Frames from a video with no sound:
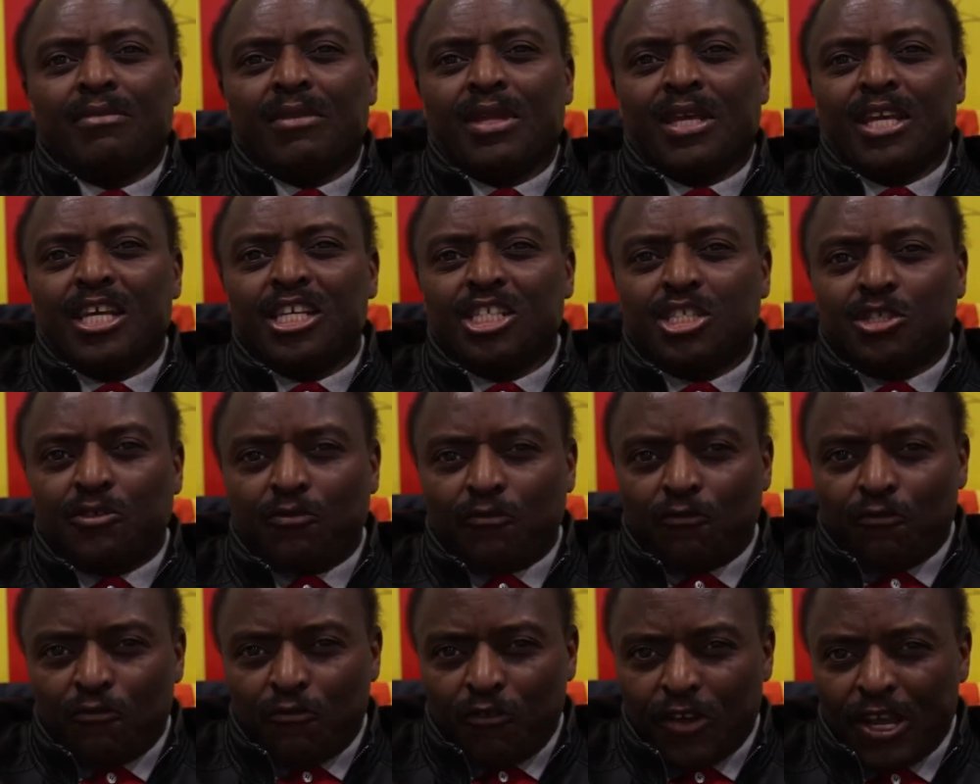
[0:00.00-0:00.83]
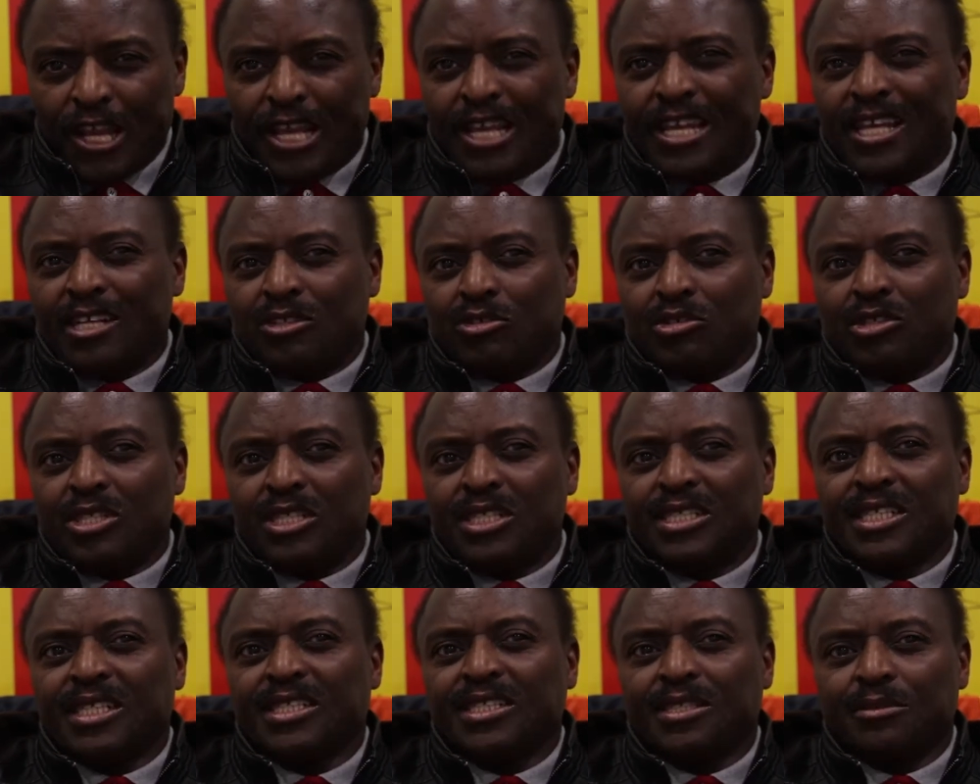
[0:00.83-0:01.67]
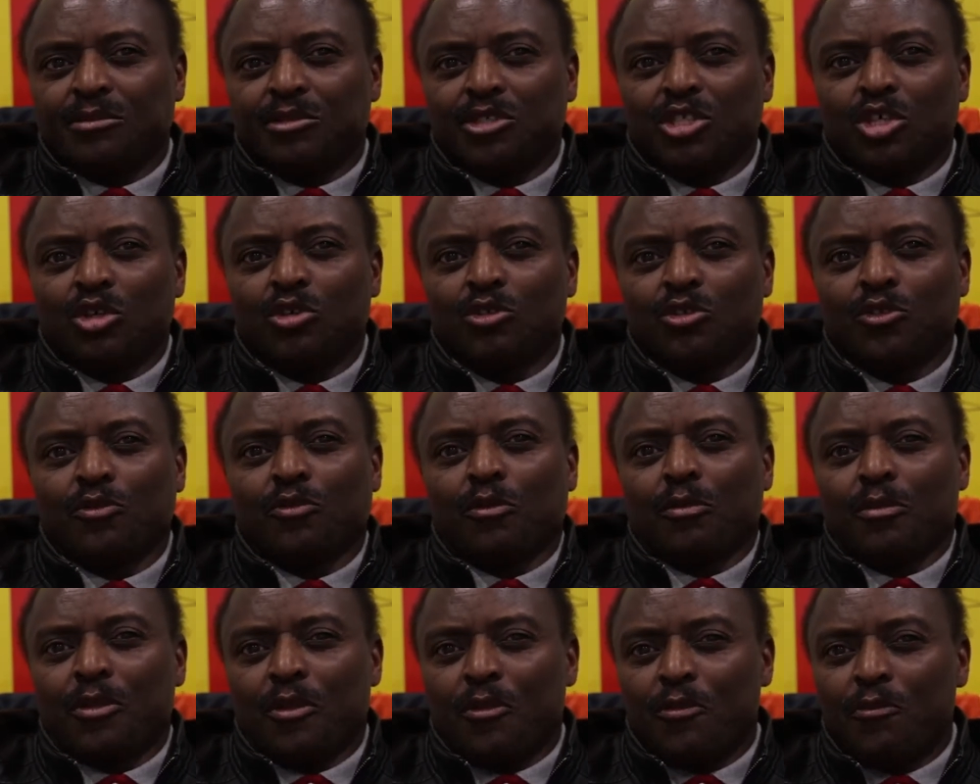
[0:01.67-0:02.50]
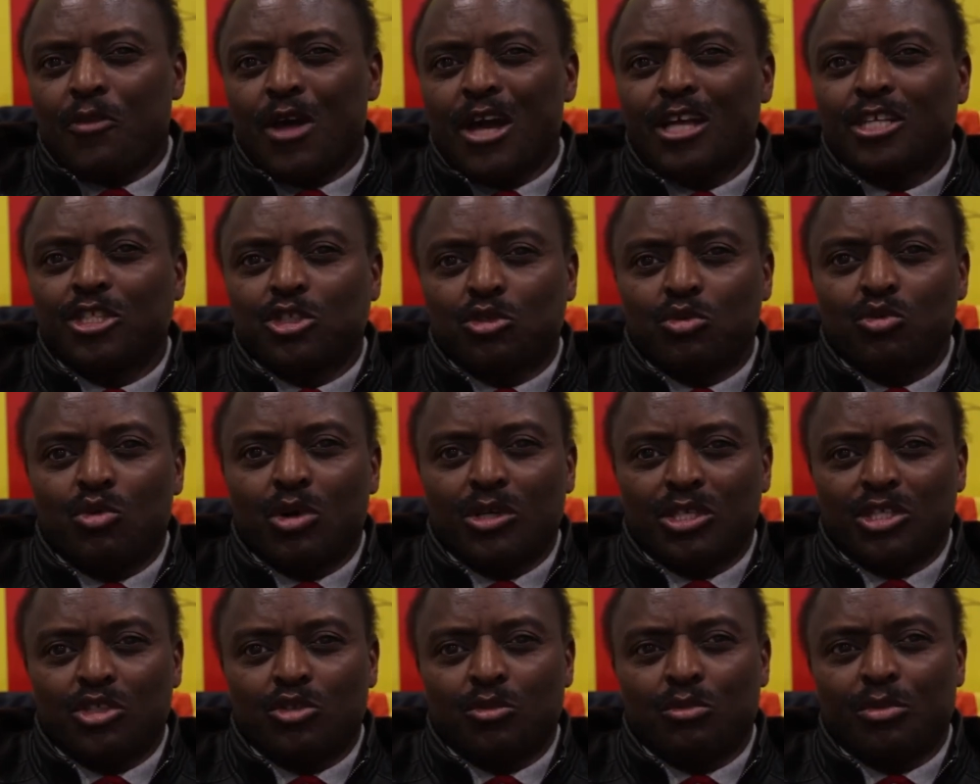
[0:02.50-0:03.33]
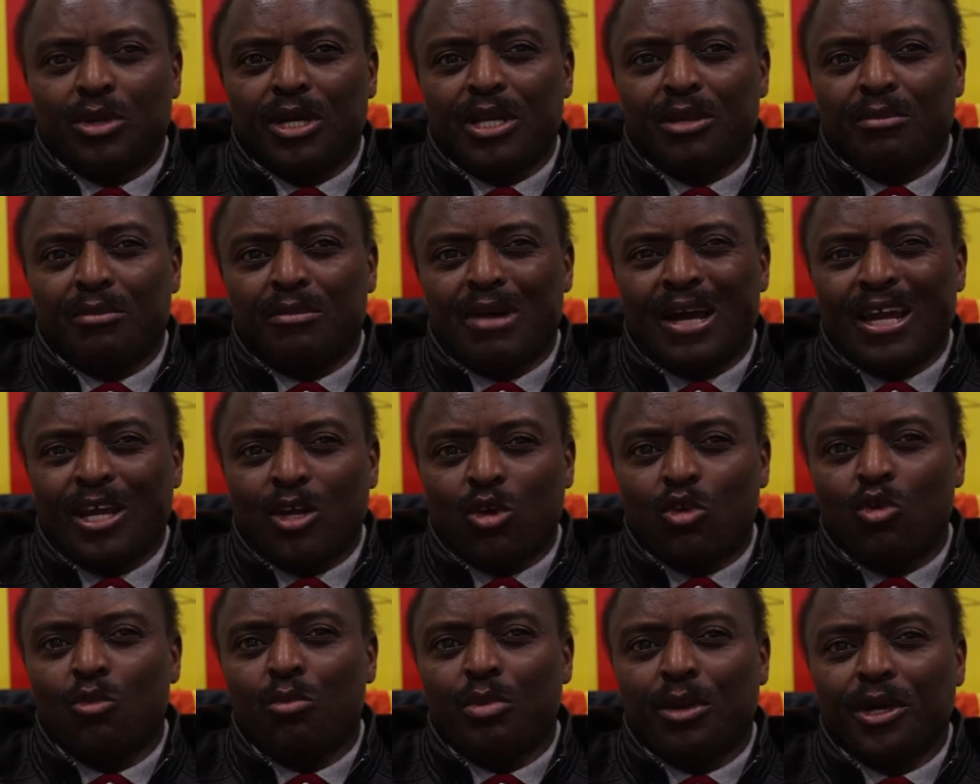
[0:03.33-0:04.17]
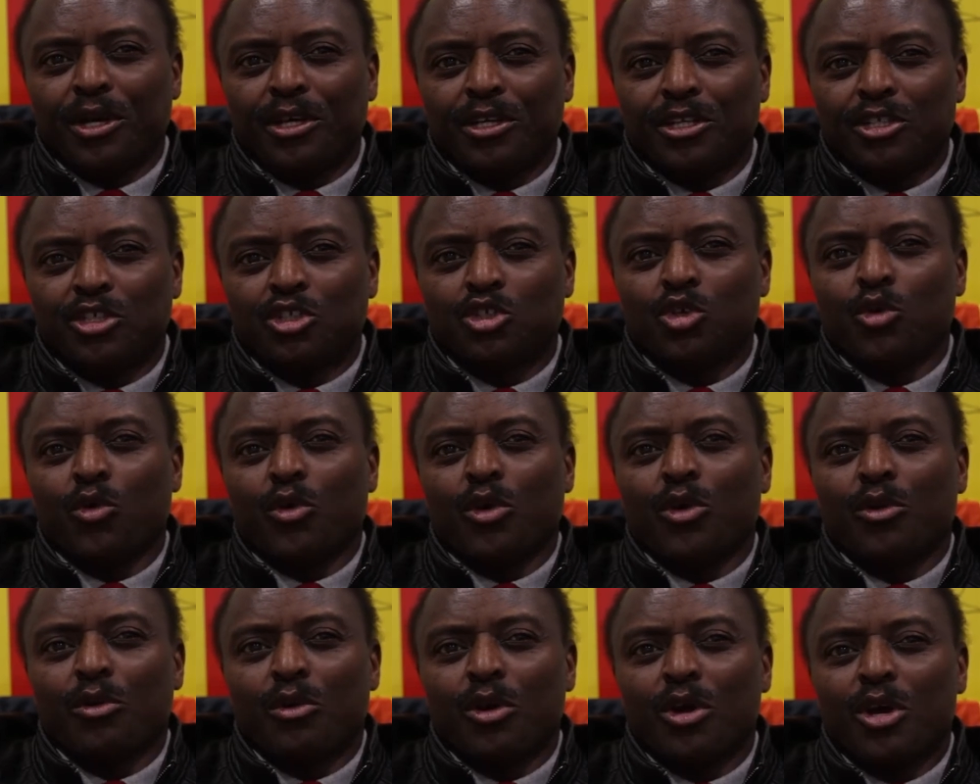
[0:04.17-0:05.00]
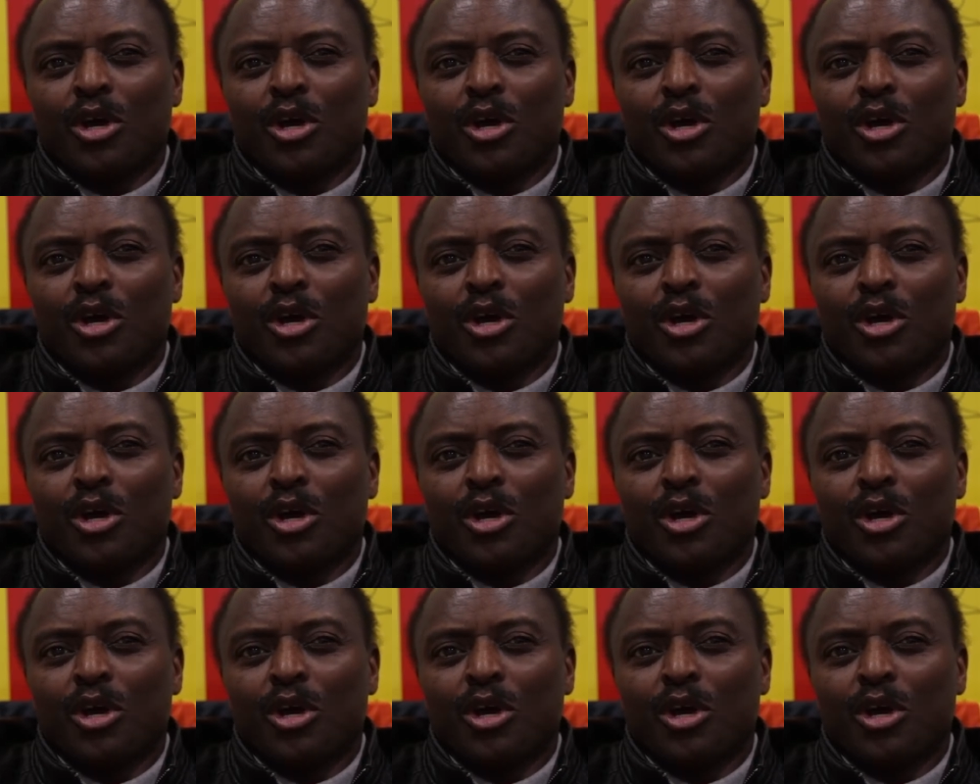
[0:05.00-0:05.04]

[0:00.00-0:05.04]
His failure to distance himself from the thugs who wanted to ban Mike Kupe took him